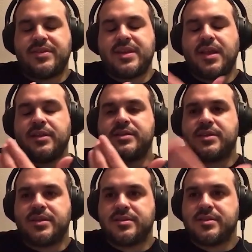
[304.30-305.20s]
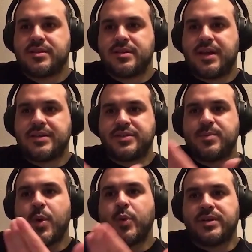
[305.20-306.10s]
deadly sins as
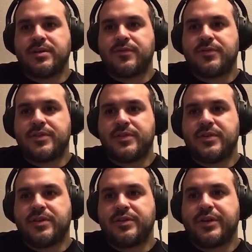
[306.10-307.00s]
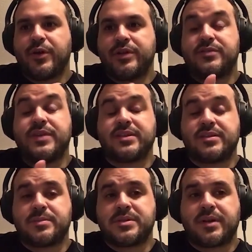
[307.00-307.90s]
his motive to kill his
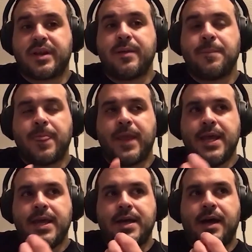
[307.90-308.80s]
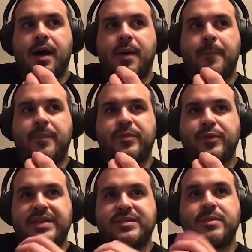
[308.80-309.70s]
victims. Okay.
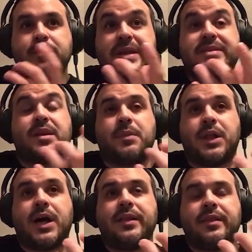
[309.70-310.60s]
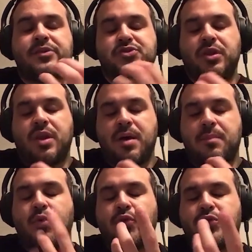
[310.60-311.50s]
So that's the basic plot. There's a
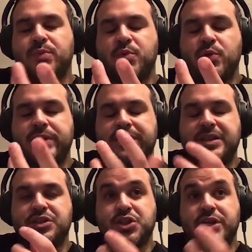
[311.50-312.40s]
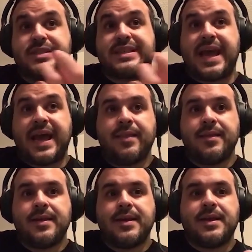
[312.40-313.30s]
lot more to the movie than just that.
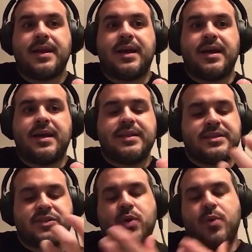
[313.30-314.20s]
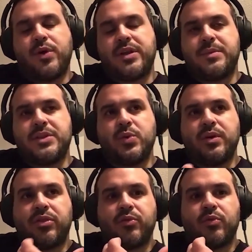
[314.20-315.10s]
And this is what we're going to be
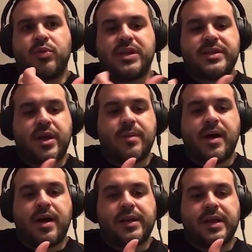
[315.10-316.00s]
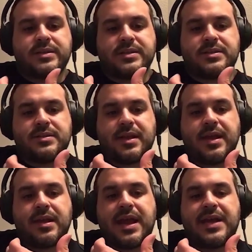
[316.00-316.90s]
doing through the entire podcast, is
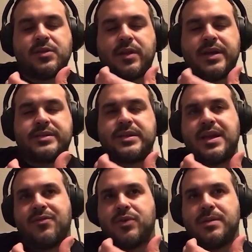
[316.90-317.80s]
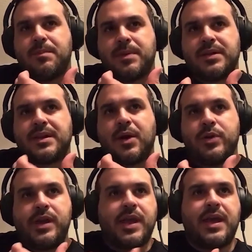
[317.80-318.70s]
like analyzing every bit that
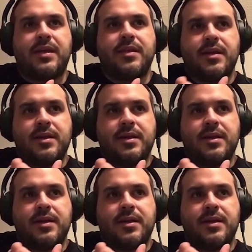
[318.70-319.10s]
we can